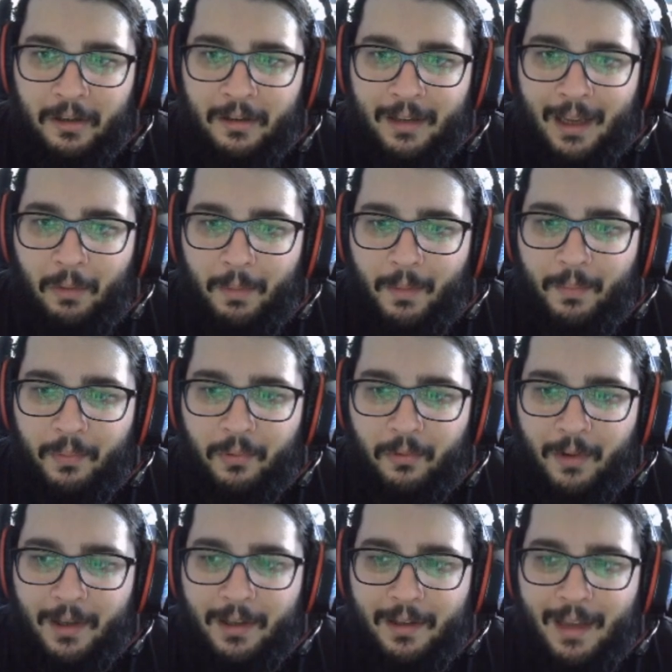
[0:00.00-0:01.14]
That would be
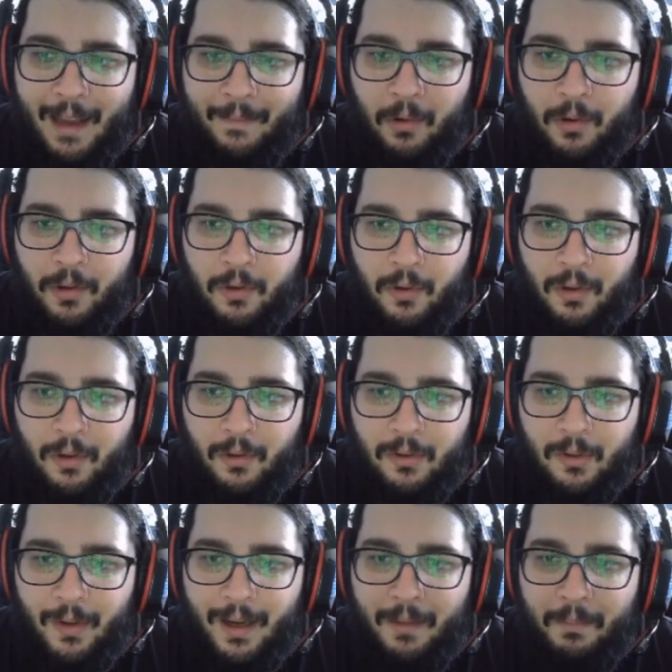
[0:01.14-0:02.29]
pretty damn good. You could
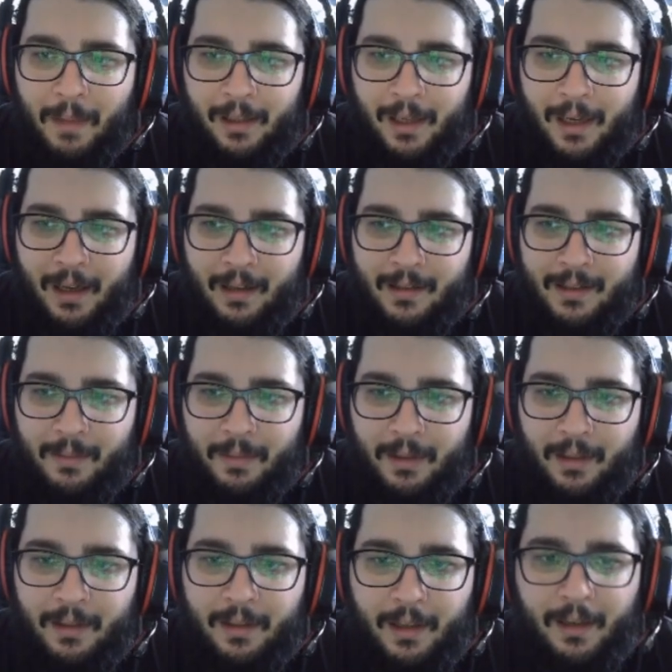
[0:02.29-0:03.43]
also get Malkiel's
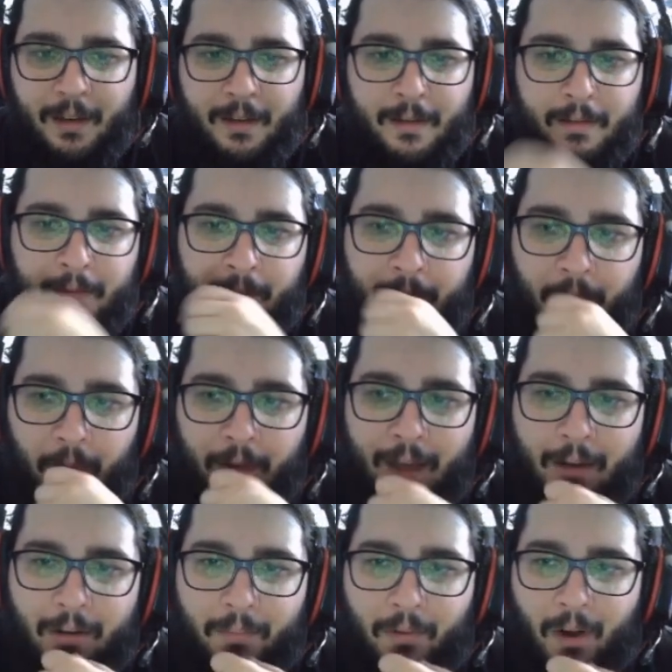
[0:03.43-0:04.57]
ability
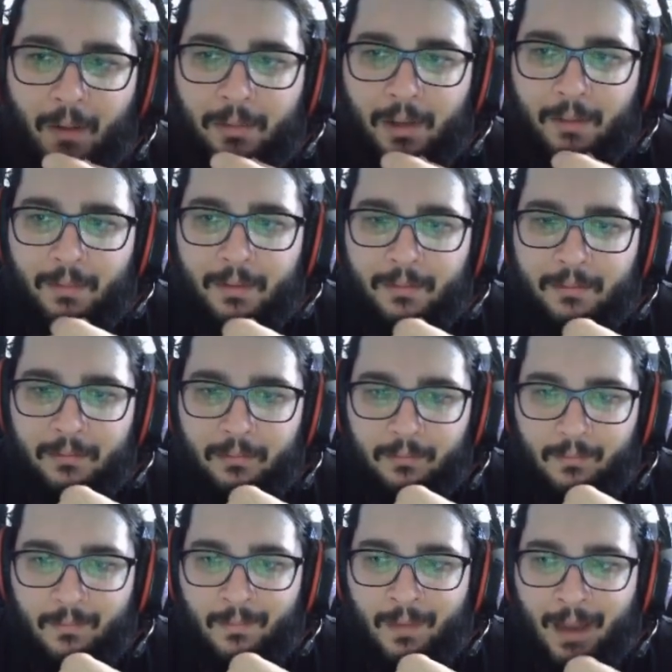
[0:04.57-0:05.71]
without a problem.
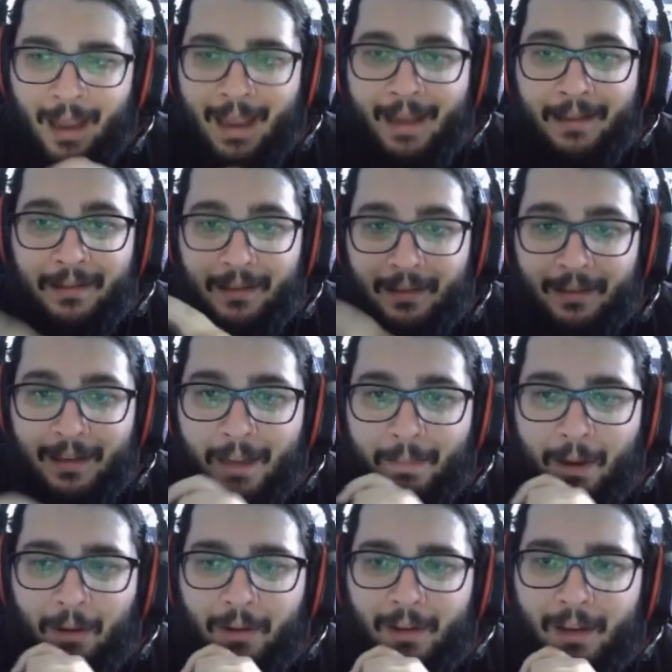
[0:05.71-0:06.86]
And think
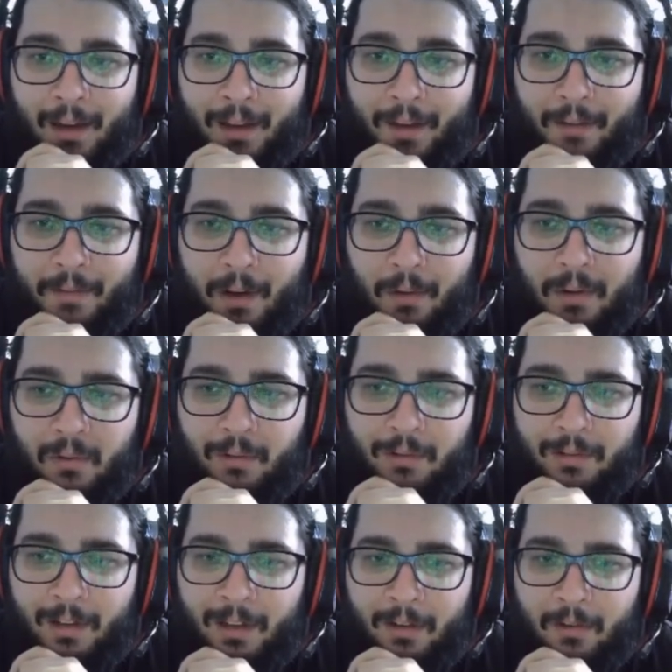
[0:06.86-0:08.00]
about it, another very cool
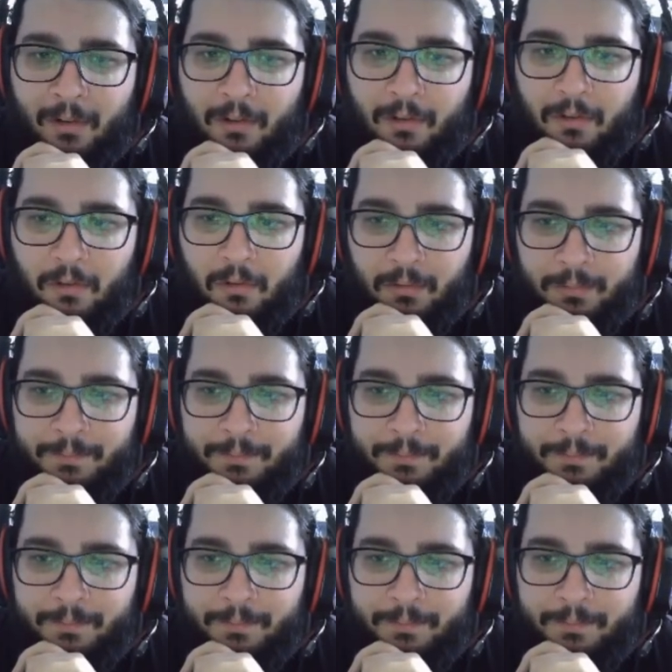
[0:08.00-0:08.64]
thing you could do